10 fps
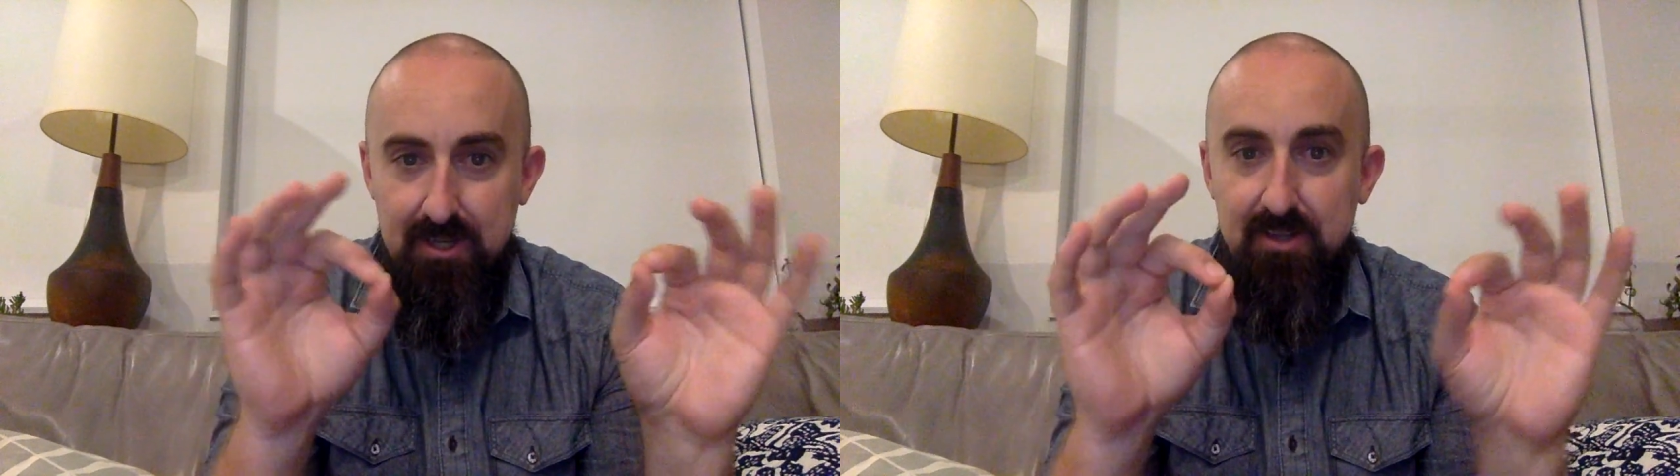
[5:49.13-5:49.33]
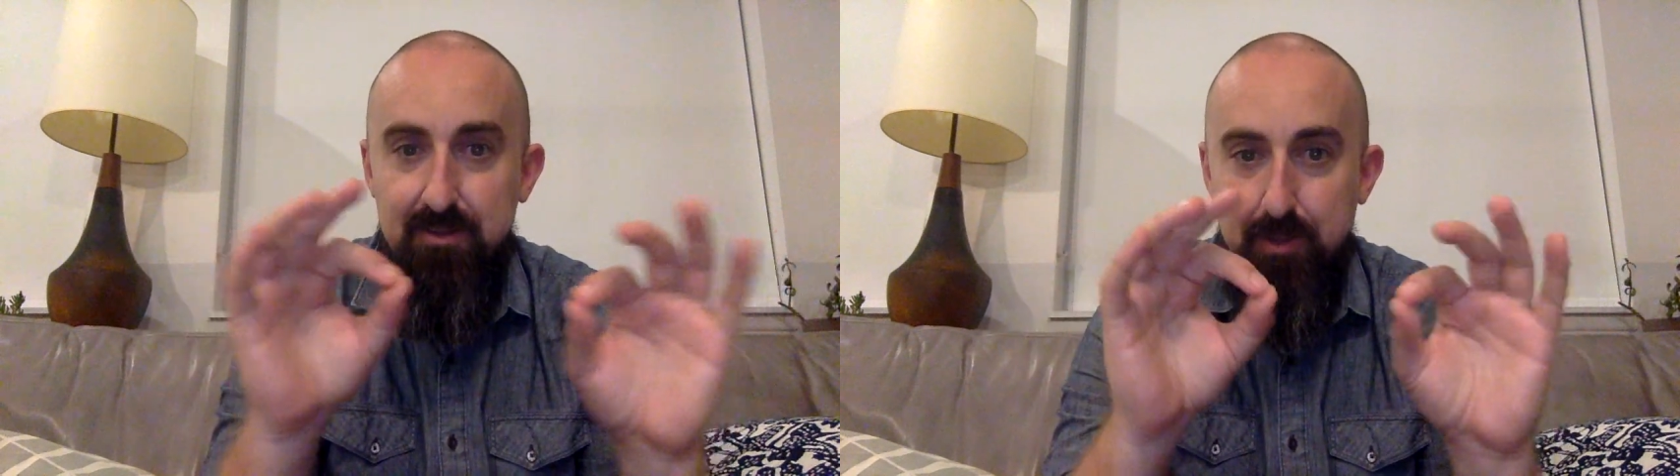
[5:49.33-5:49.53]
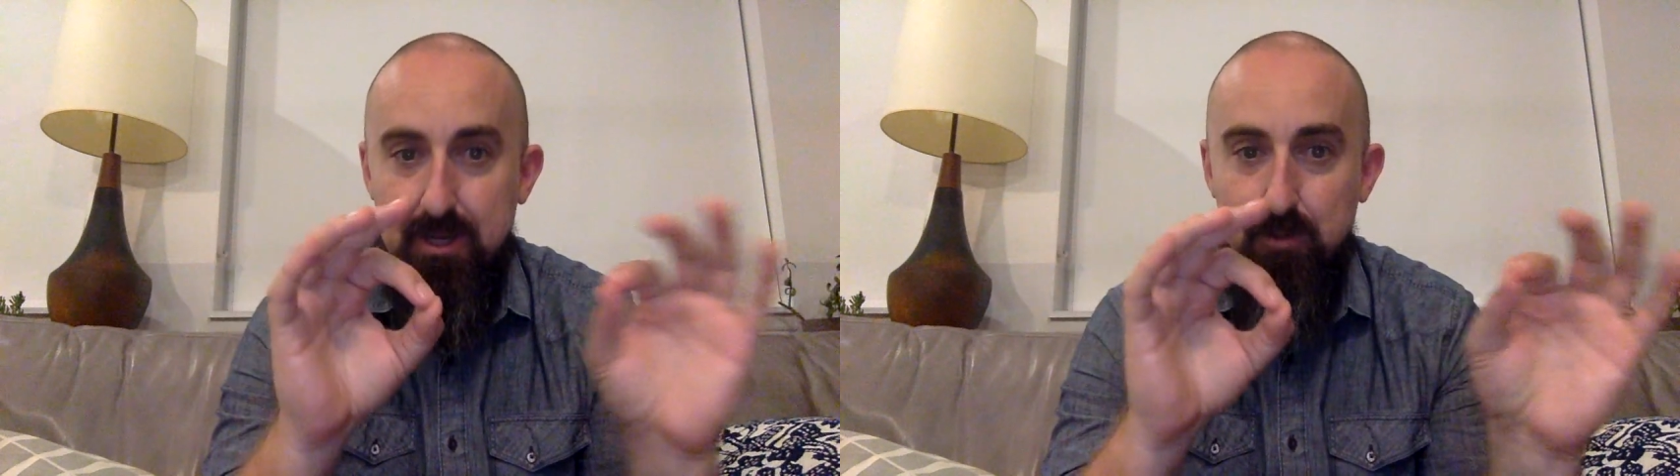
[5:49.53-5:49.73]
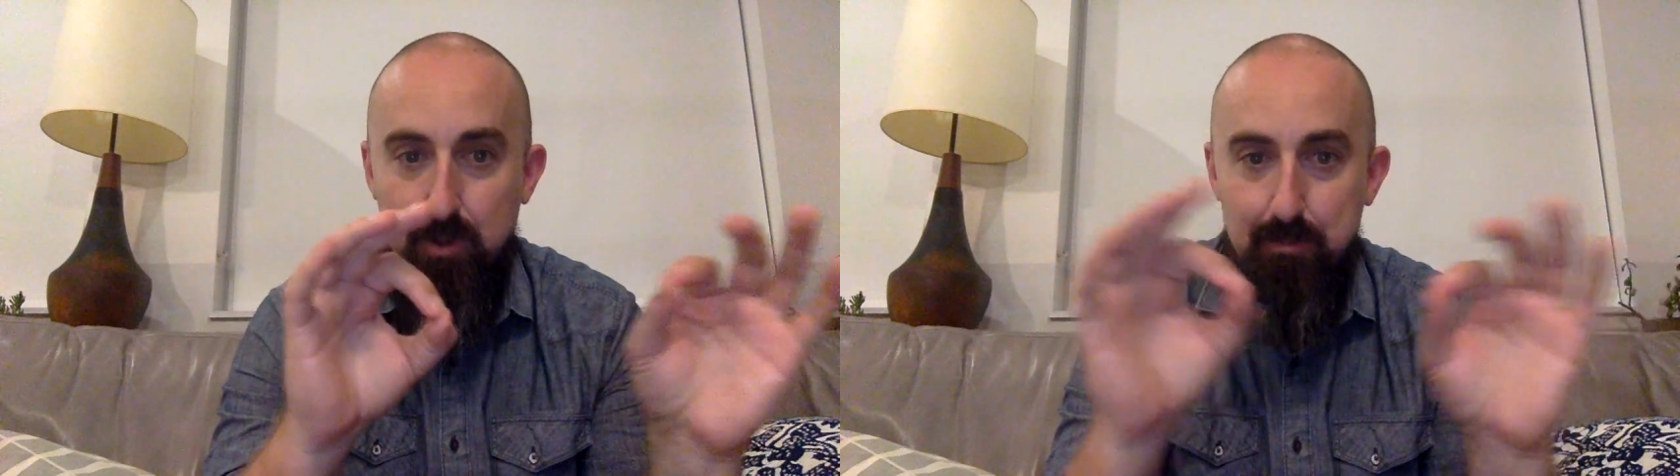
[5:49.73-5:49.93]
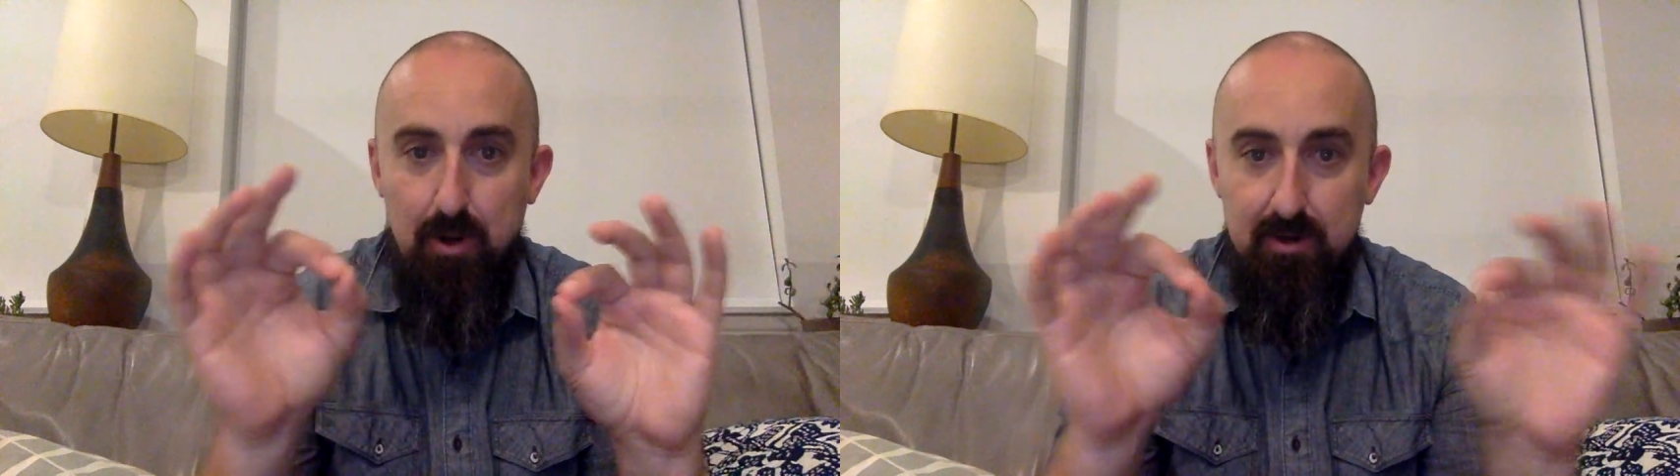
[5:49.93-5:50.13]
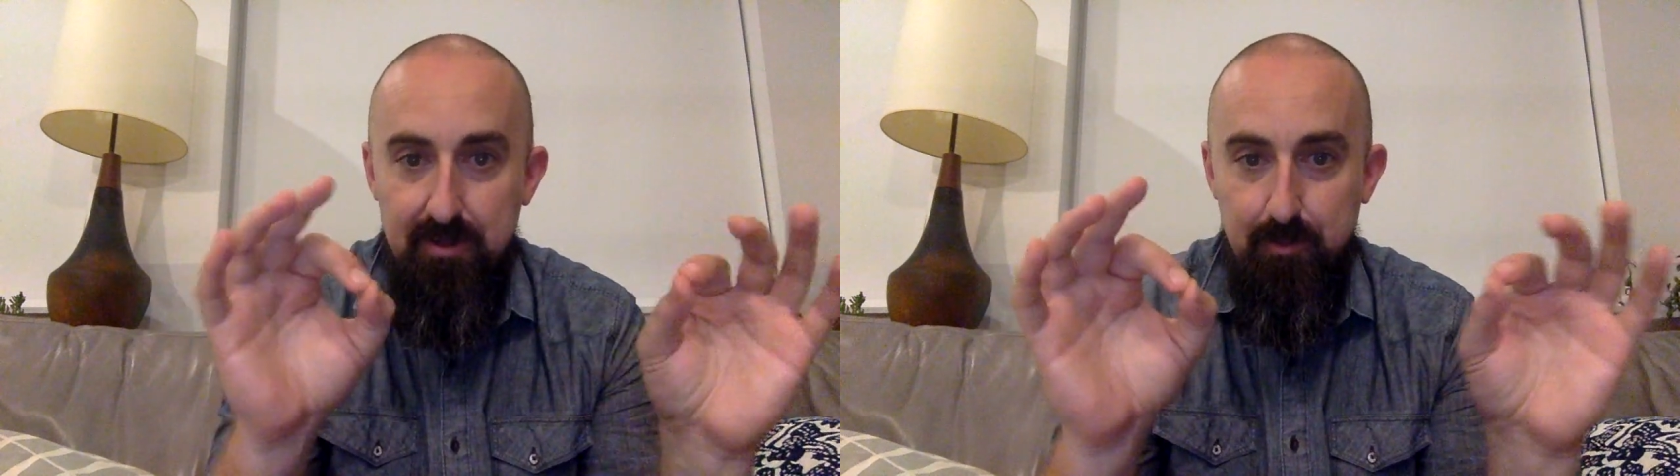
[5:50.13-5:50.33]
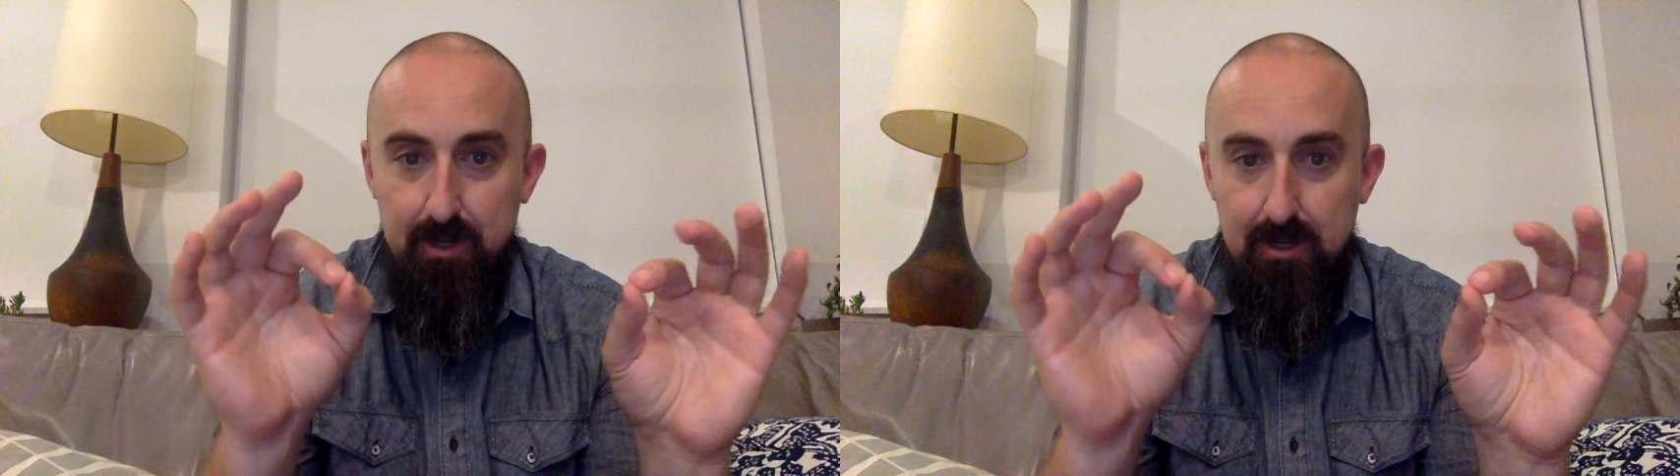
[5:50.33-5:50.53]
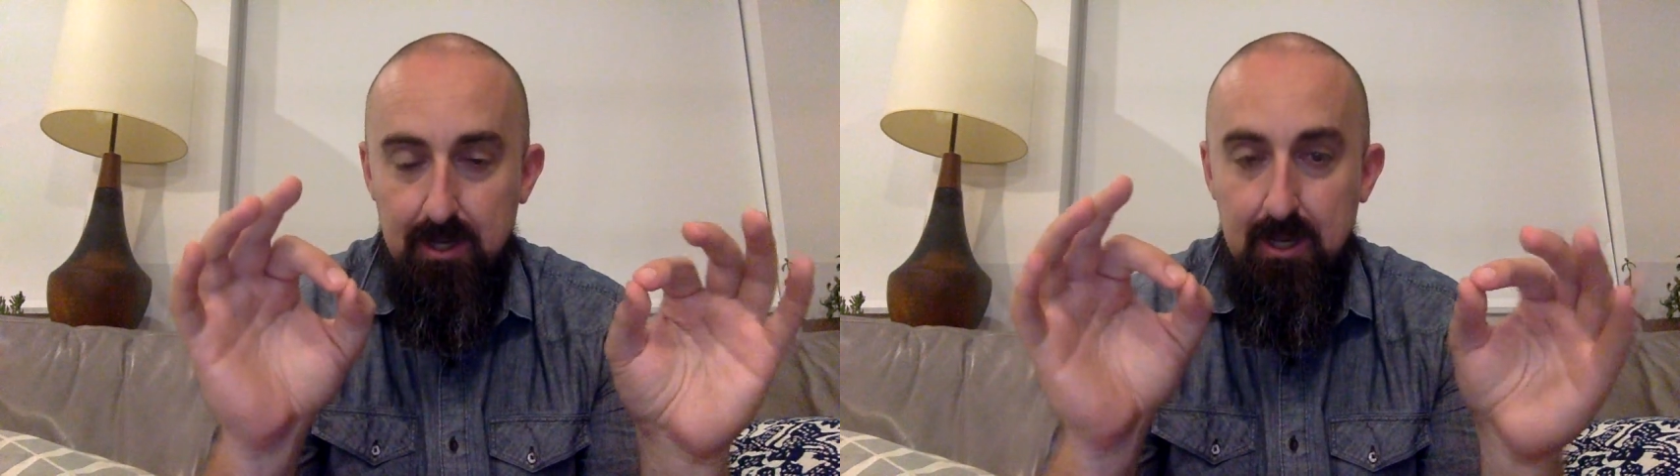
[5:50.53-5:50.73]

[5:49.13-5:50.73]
and explained what part is what.